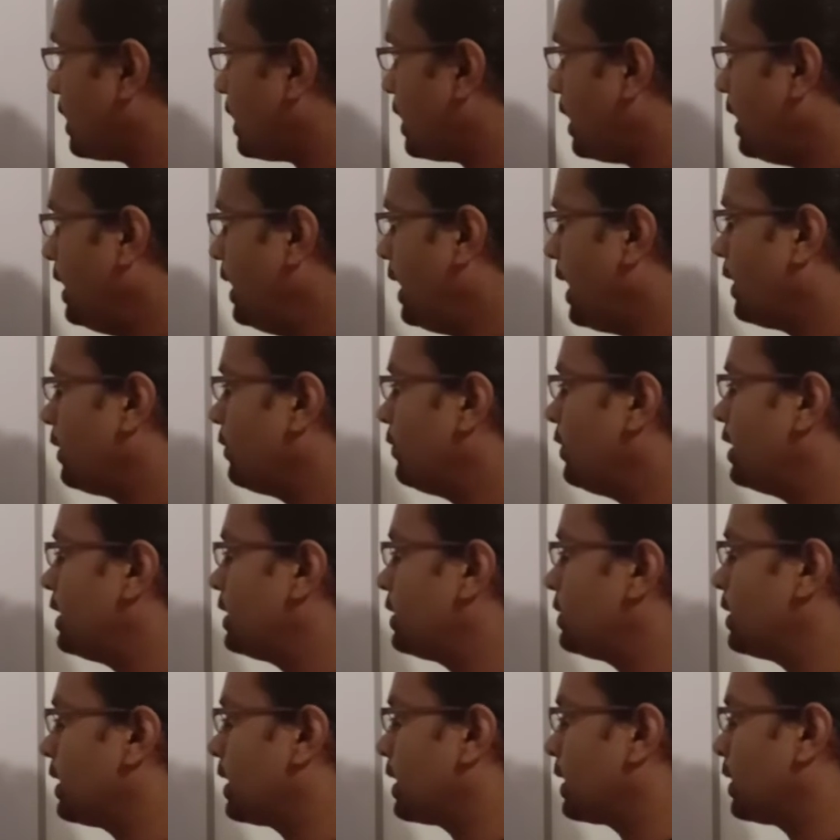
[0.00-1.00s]
Negative into
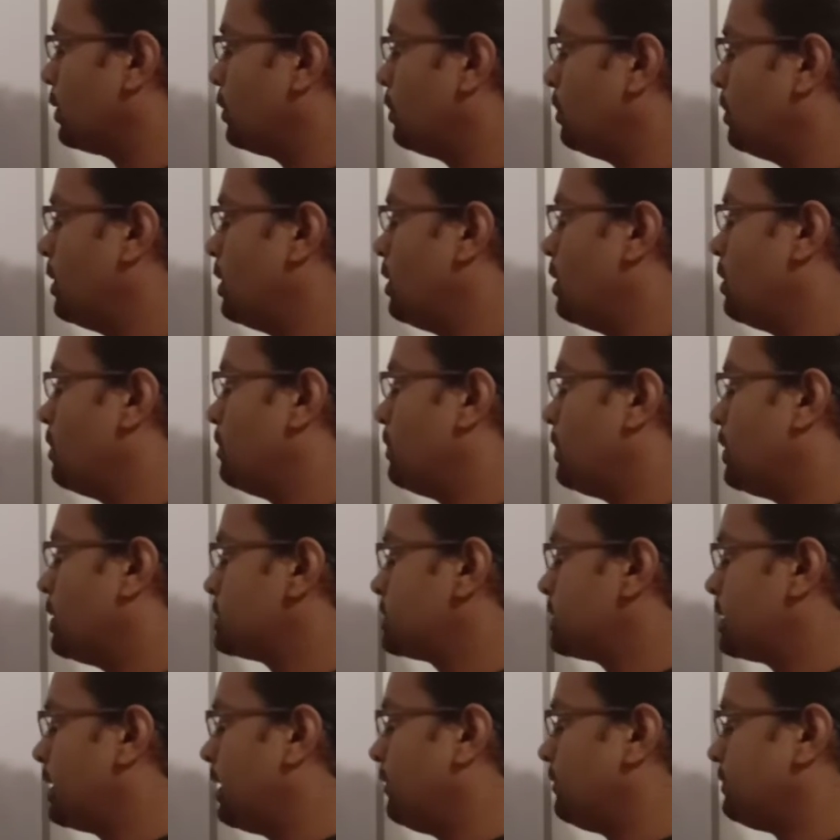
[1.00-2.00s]
negative,
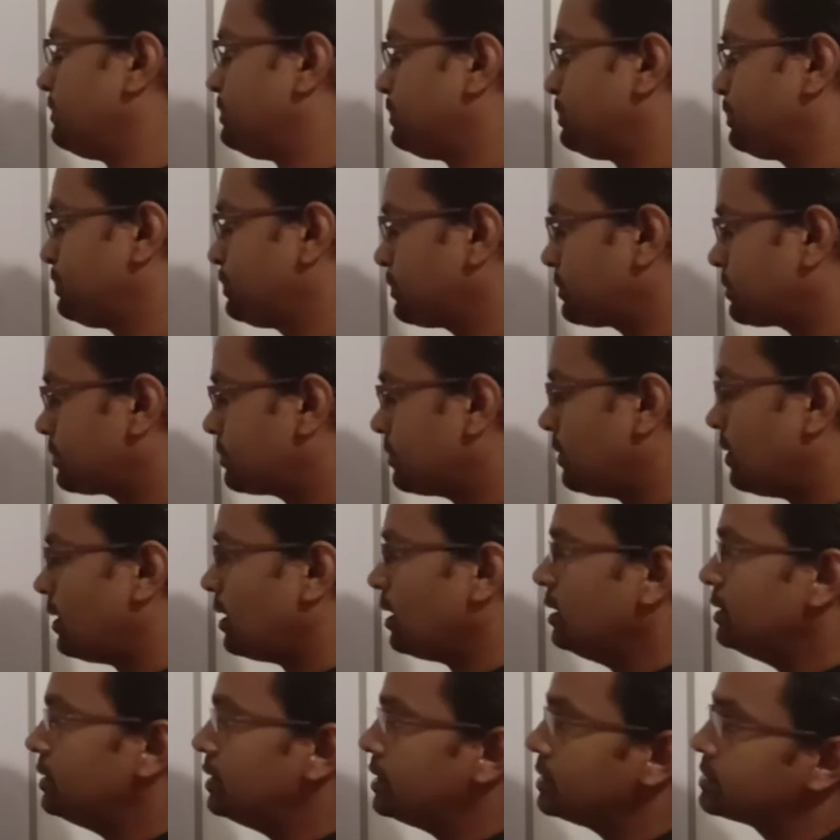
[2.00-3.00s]
positive.
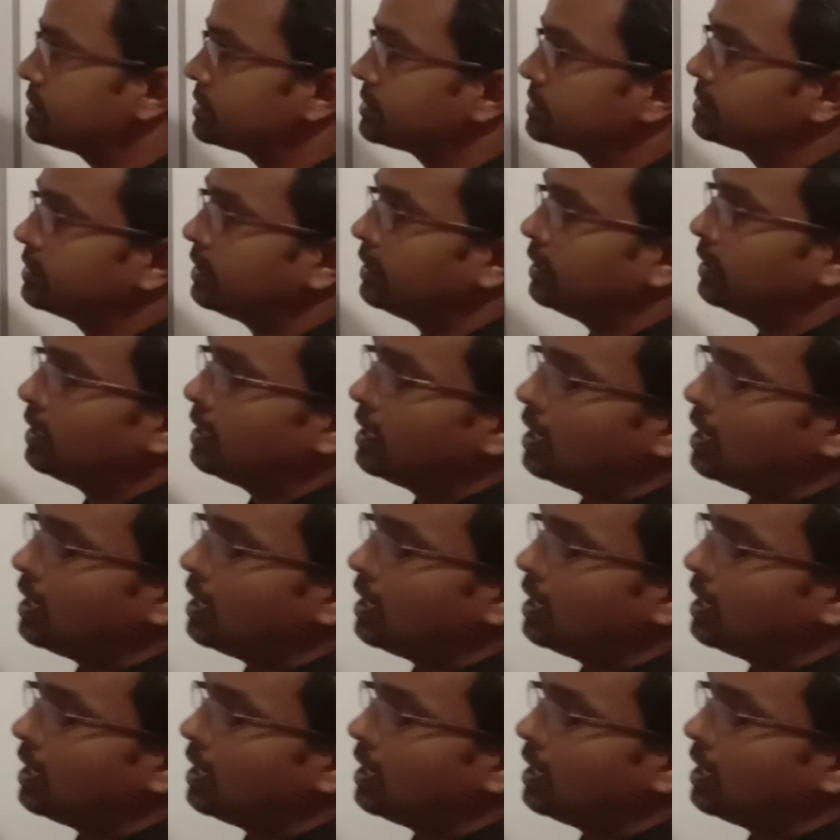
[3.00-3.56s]
This is the